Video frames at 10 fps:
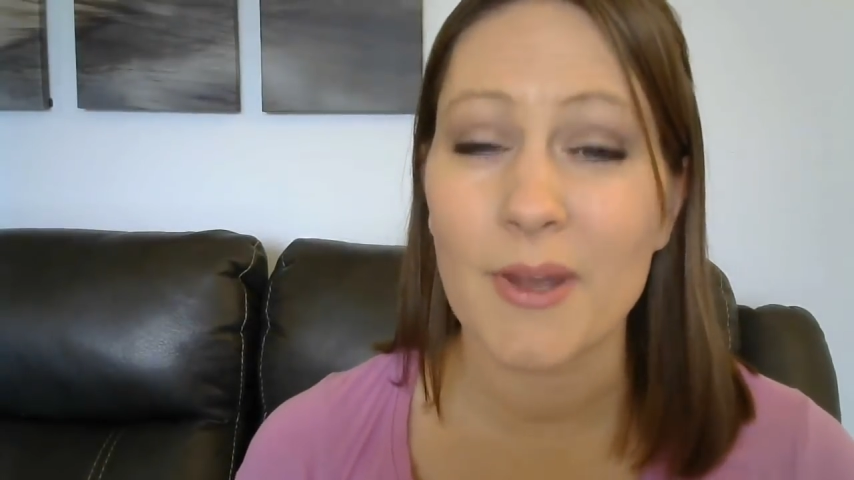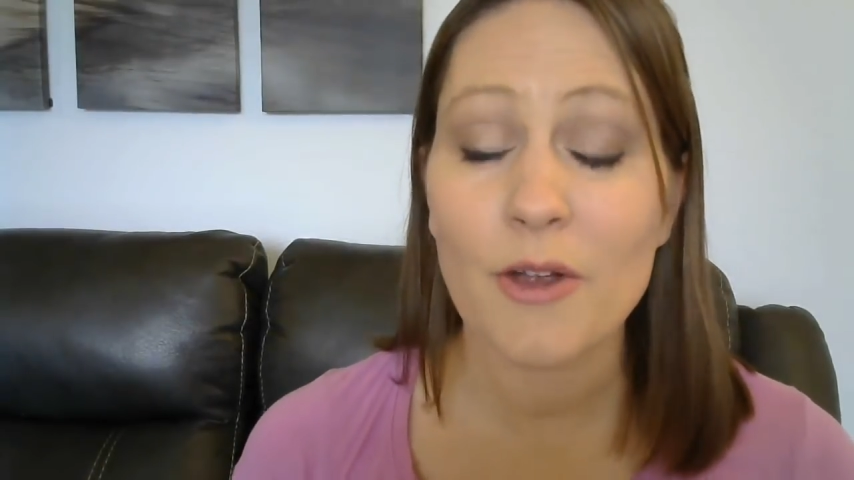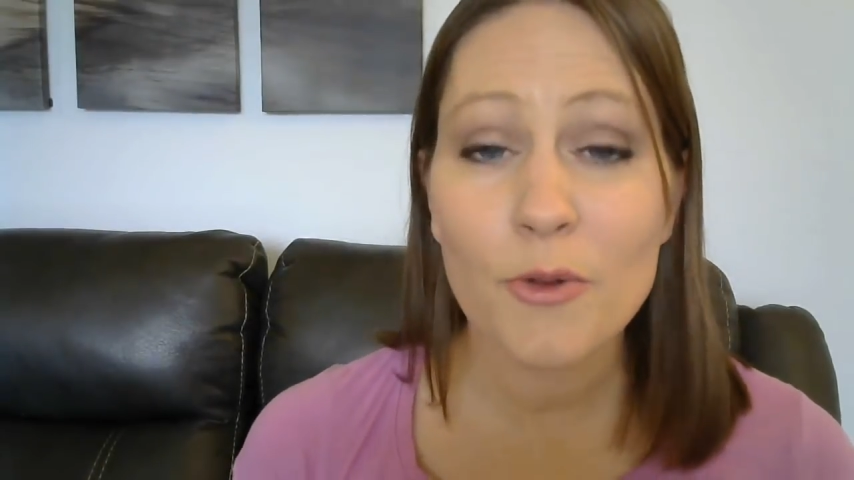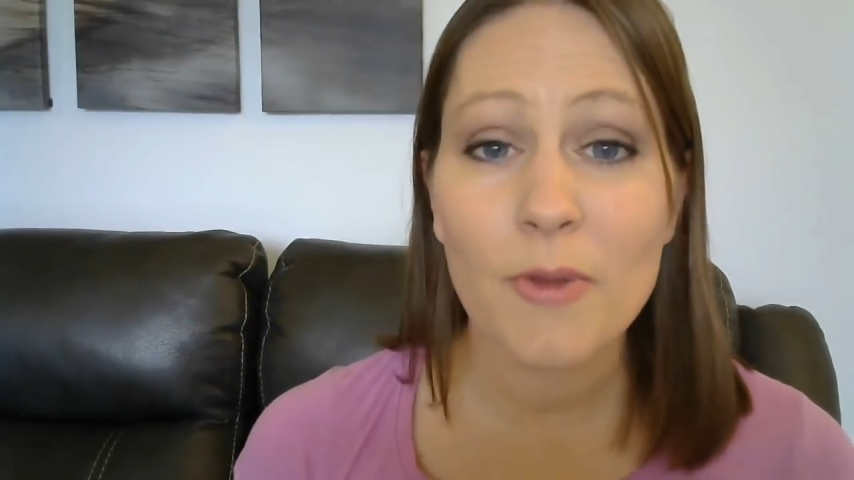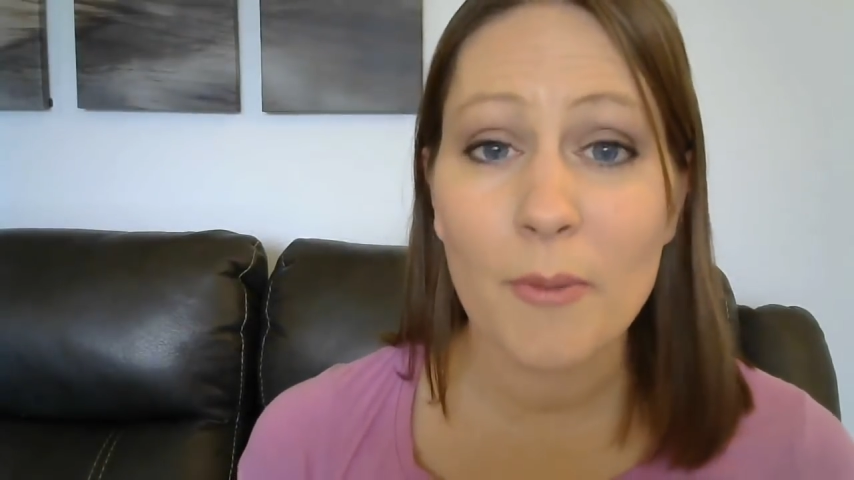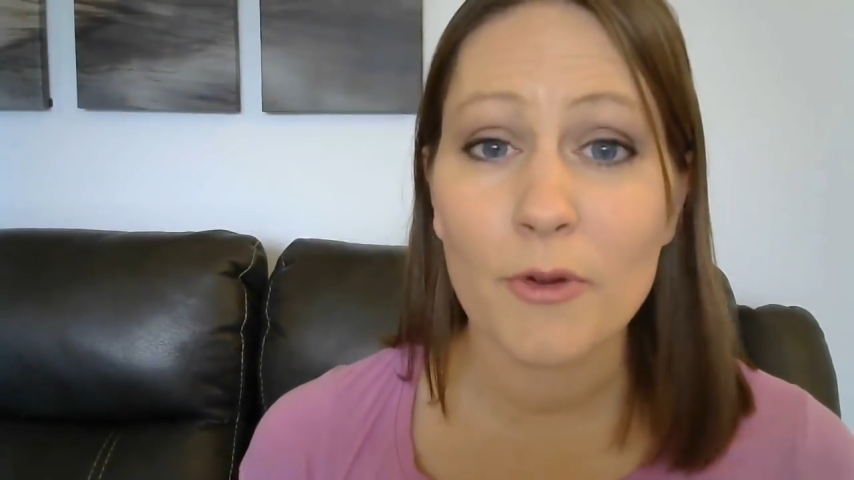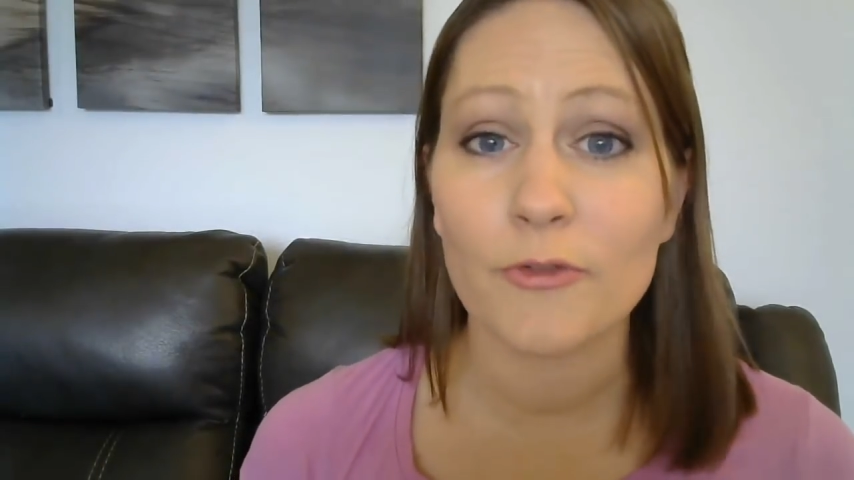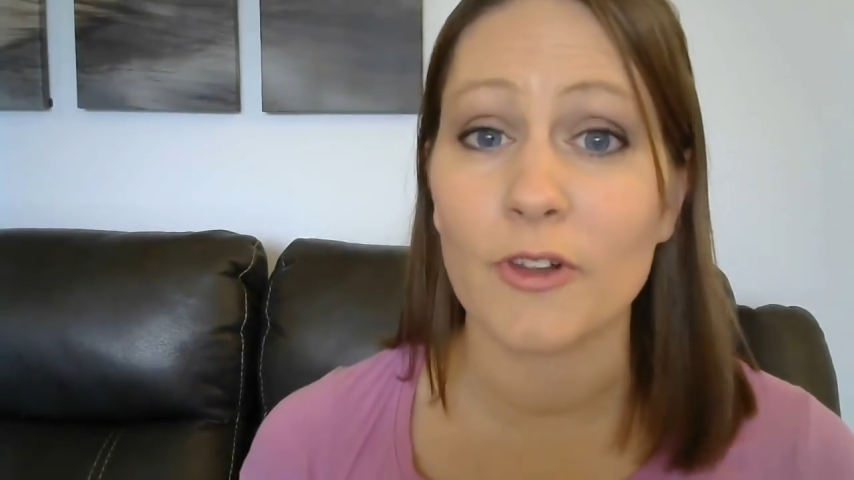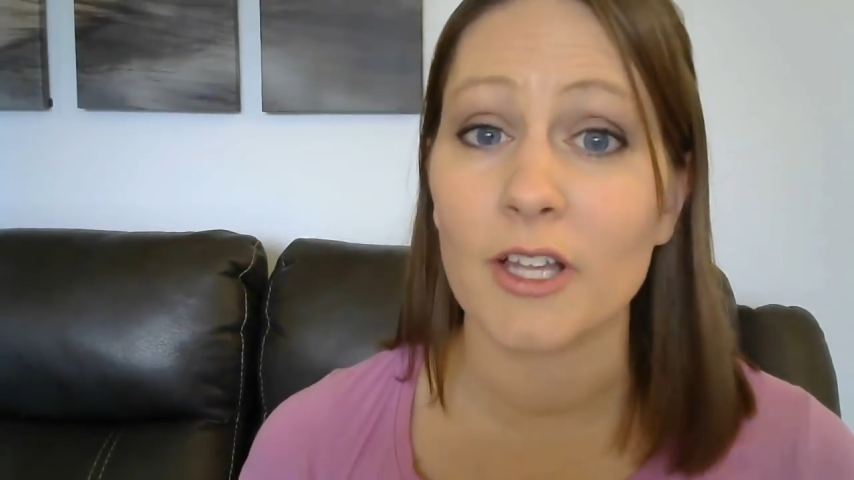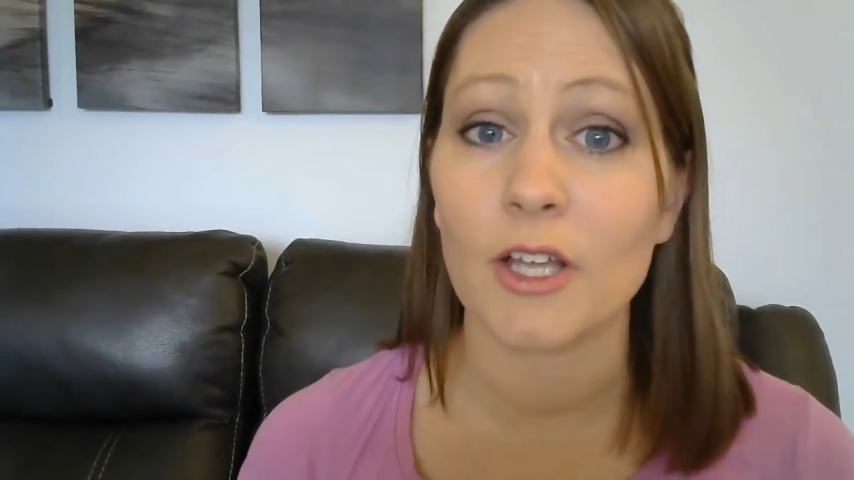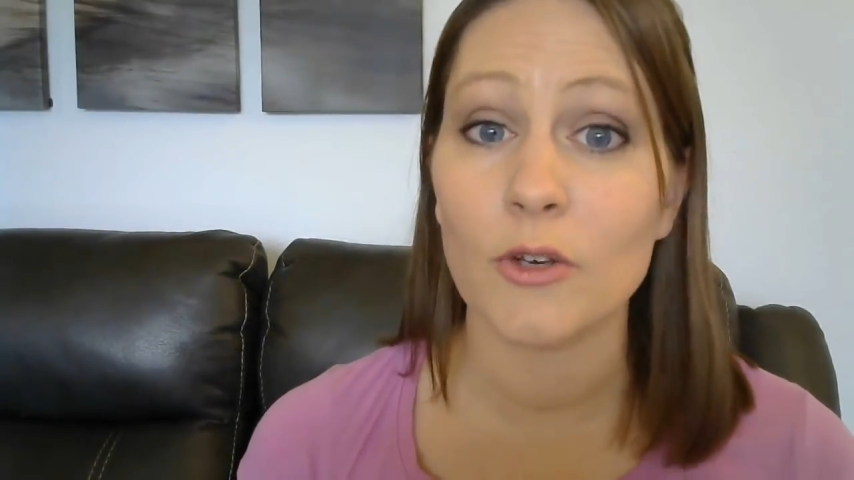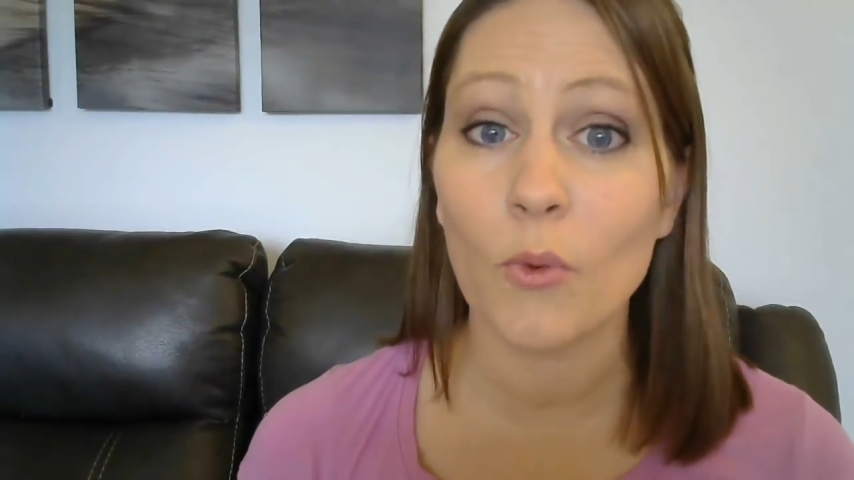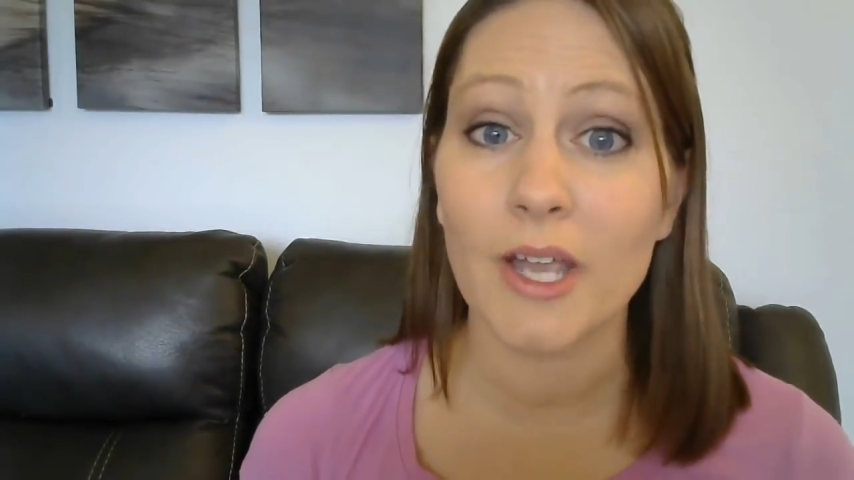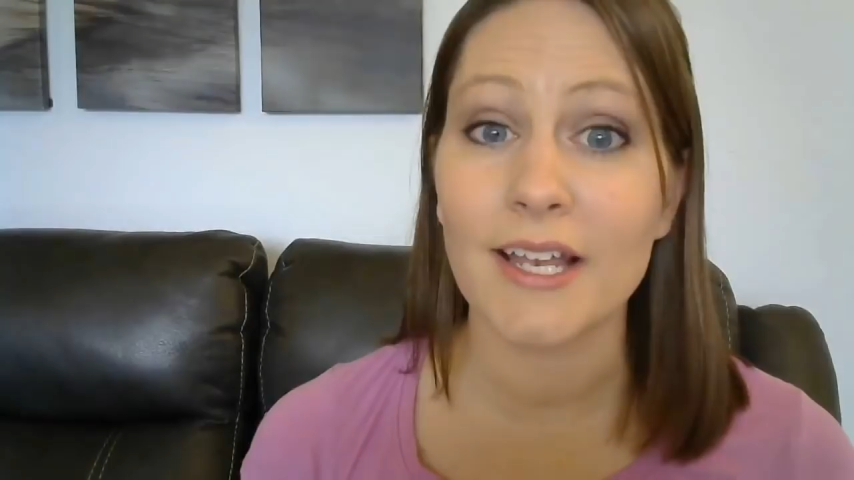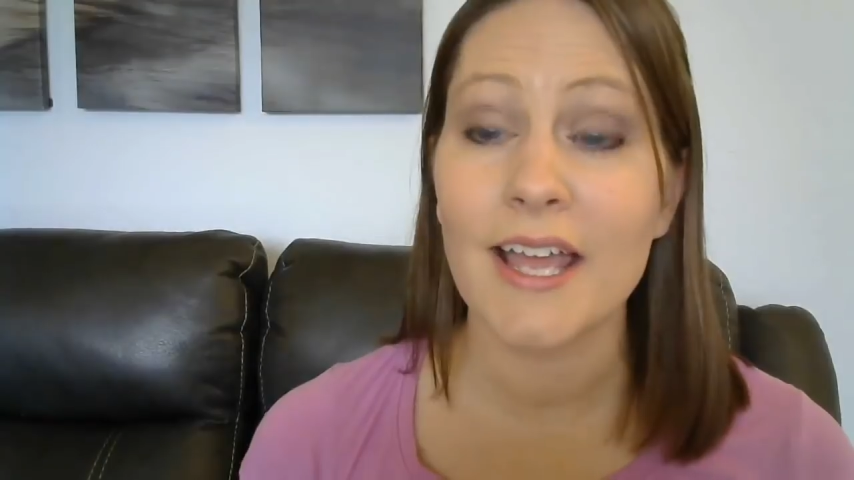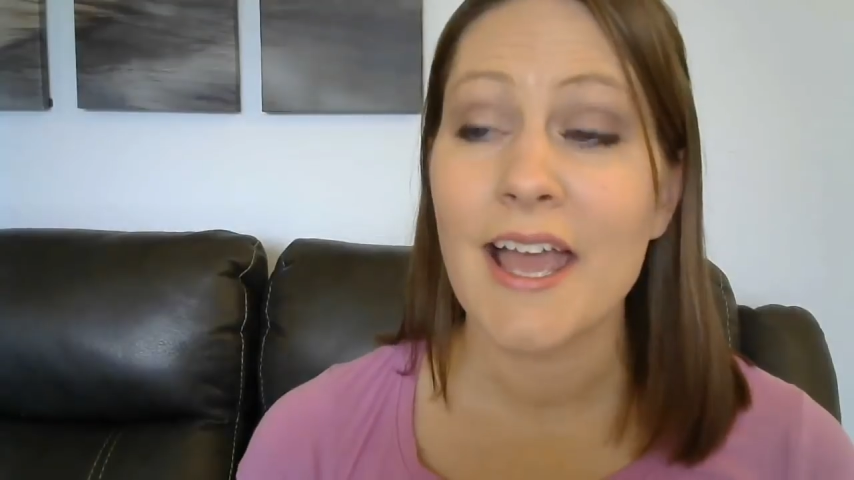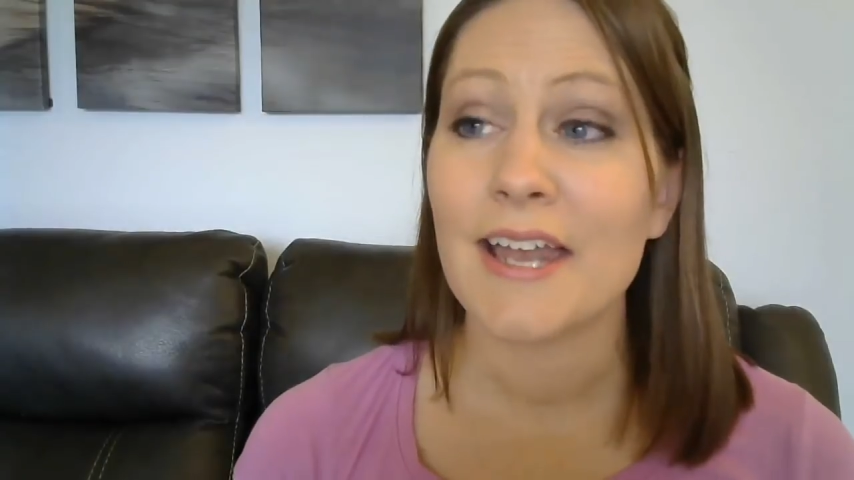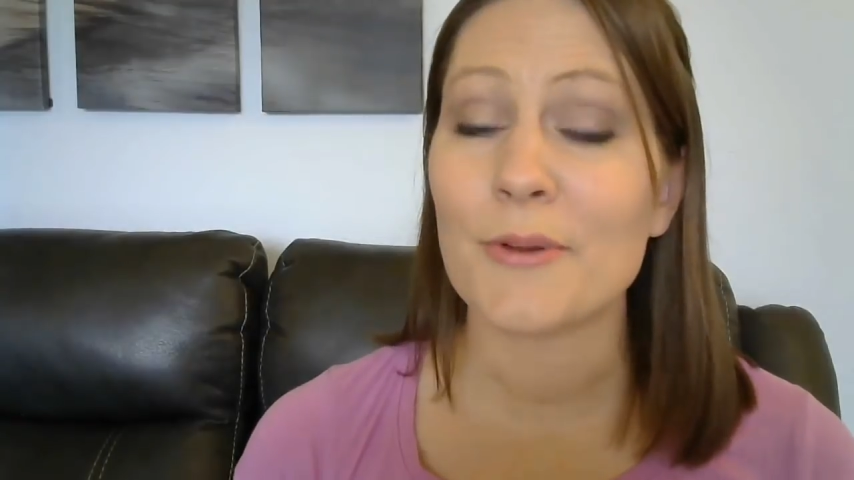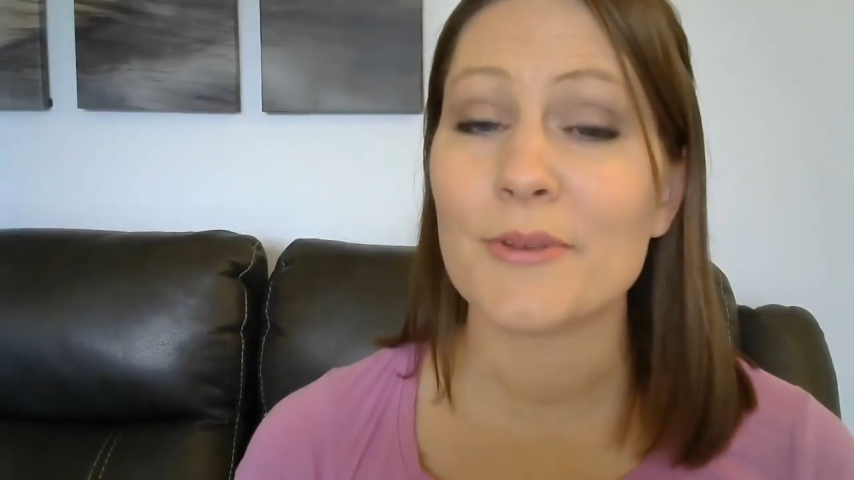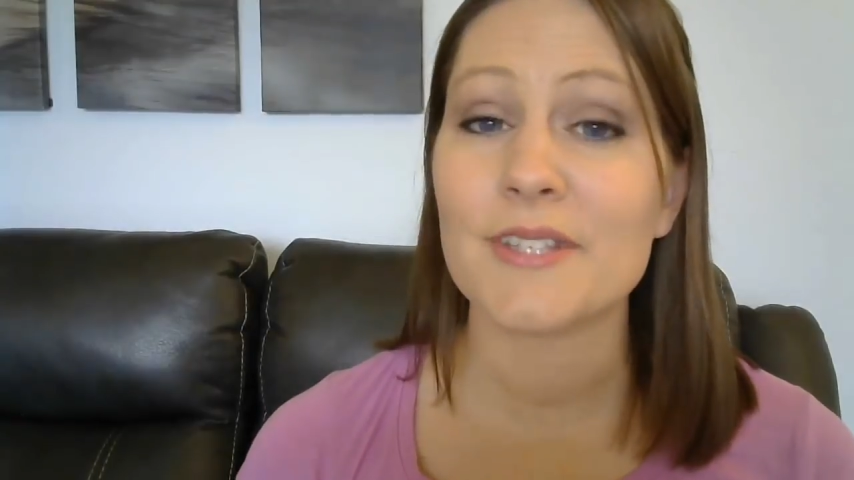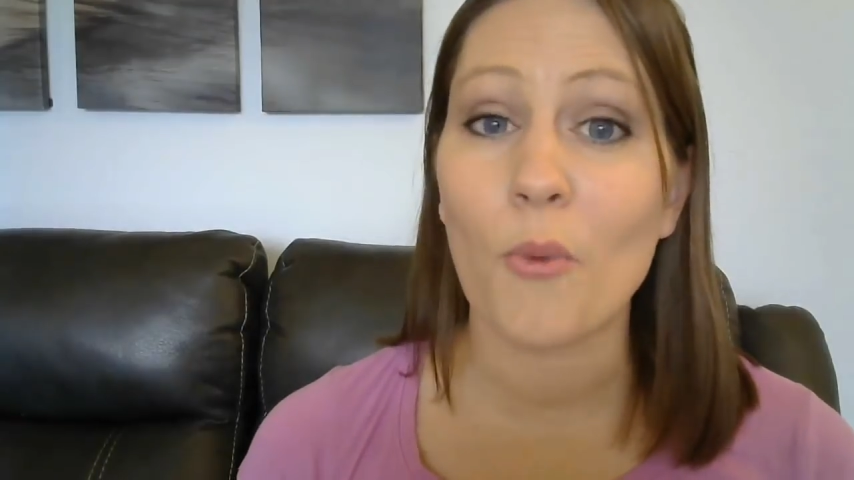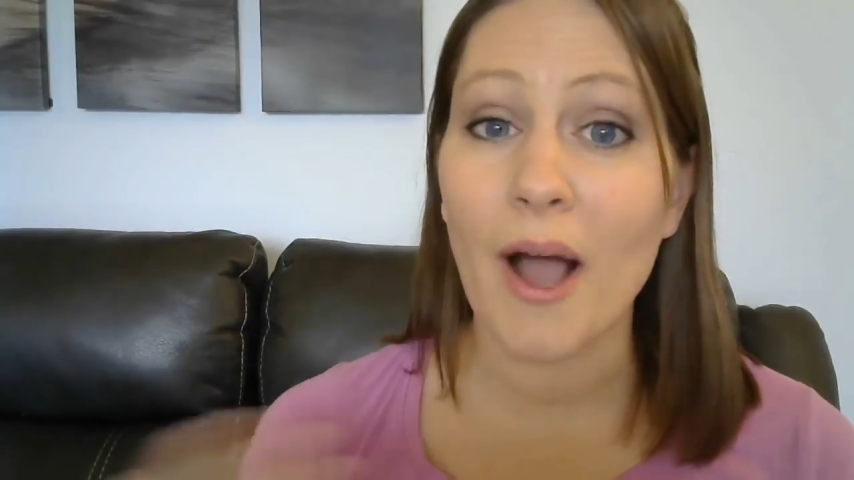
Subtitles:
And I remember feeling annoyed and I was like,